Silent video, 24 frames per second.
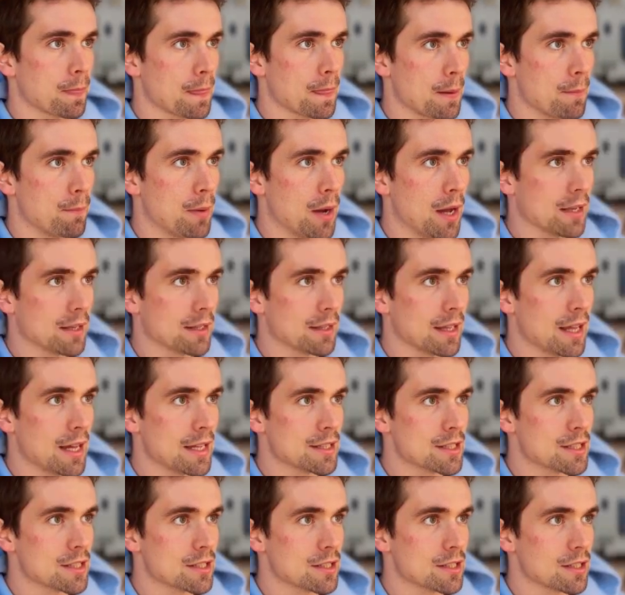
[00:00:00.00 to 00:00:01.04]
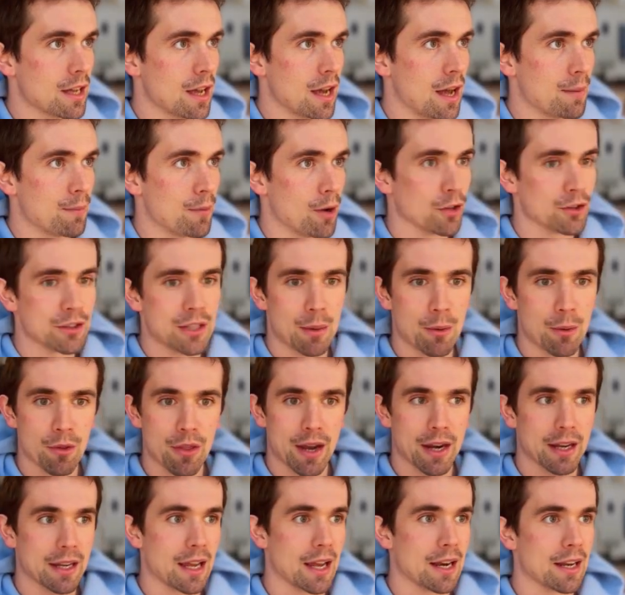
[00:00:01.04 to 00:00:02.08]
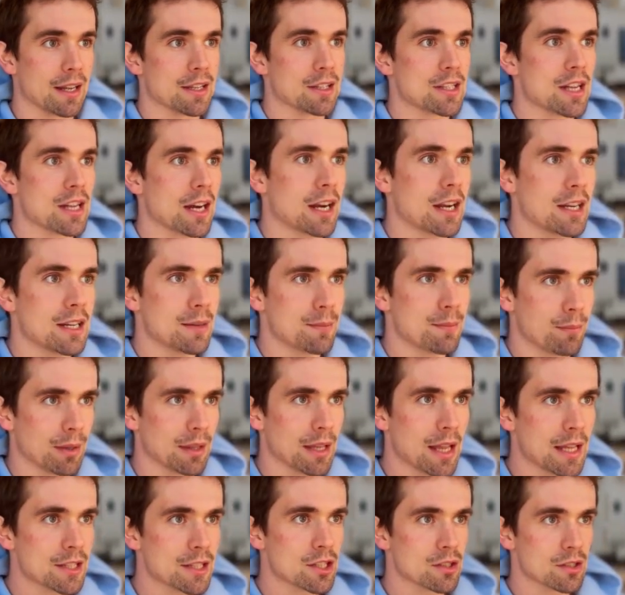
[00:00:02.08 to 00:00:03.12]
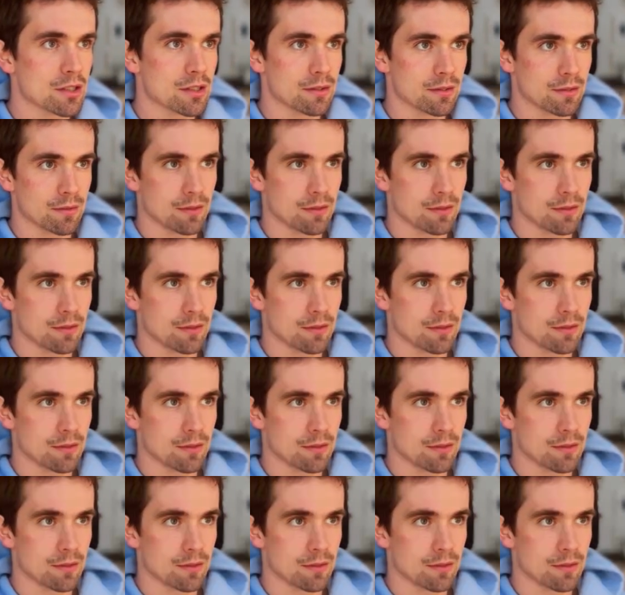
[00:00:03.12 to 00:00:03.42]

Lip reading: But let's, I'll demo that again in a second, but let's